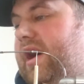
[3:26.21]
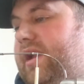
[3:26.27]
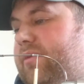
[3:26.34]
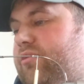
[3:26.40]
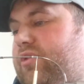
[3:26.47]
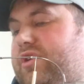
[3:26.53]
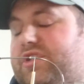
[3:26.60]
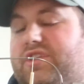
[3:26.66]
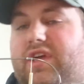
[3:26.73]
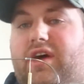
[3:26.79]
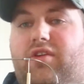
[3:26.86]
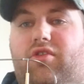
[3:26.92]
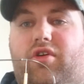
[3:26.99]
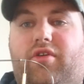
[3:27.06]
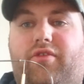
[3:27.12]
and I'm going to
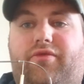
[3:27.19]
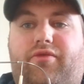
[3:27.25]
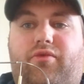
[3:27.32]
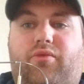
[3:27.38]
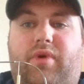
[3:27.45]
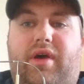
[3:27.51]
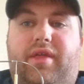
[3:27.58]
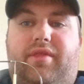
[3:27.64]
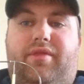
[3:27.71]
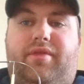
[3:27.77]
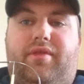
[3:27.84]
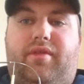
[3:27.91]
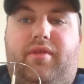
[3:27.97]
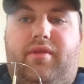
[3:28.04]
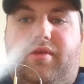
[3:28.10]
start off
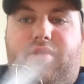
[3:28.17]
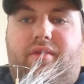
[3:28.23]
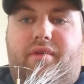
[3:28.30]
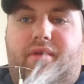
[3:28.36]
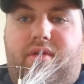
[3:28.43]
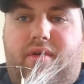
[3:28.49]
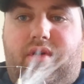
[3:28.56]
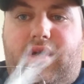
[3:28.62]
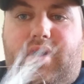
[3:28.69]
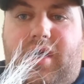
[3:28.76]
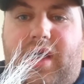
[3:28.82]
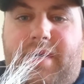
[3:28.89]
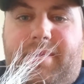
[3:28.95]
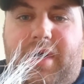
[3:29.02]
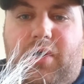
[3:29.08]
with
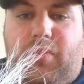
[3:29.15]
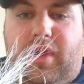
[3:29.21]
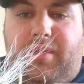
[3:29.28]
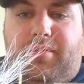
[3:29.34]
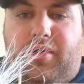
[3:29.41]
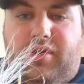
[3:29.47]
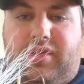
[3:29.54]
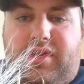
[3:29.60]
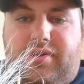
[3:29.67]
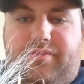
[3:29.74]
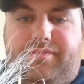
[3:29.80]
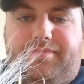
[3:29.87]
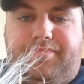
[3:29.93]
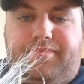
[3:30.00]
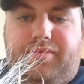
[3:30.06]
a bit of white
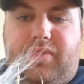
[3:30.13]
bucktail.